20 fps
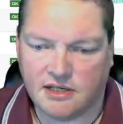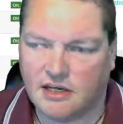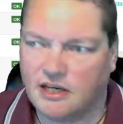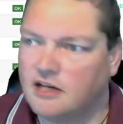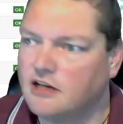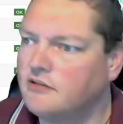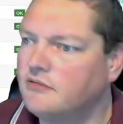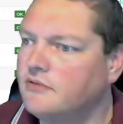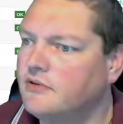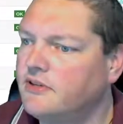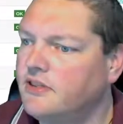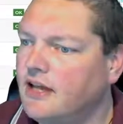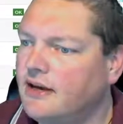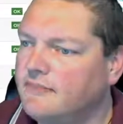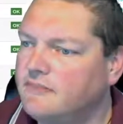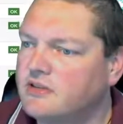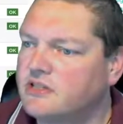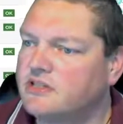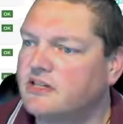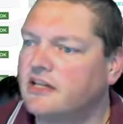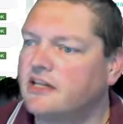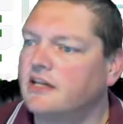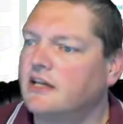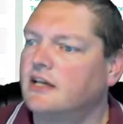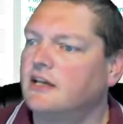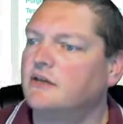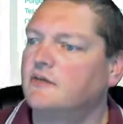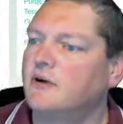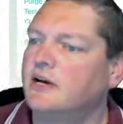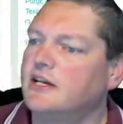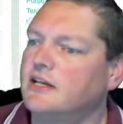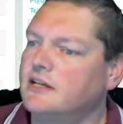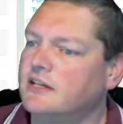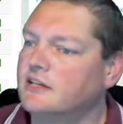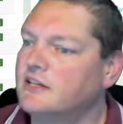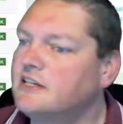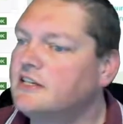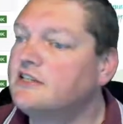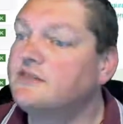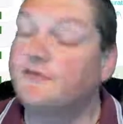with that mistake out of the way,
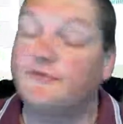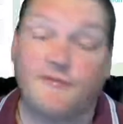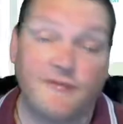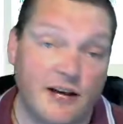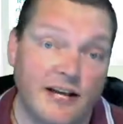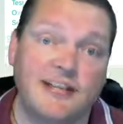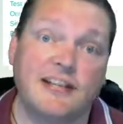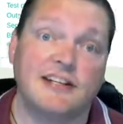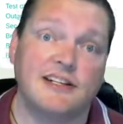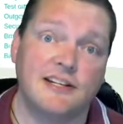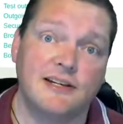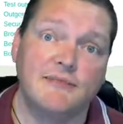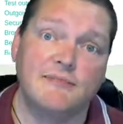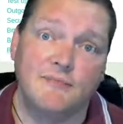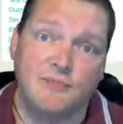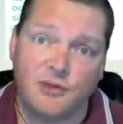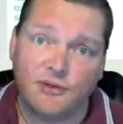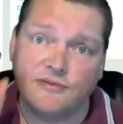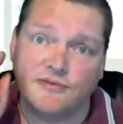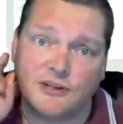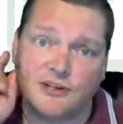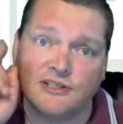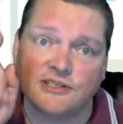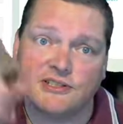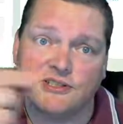let's finally move on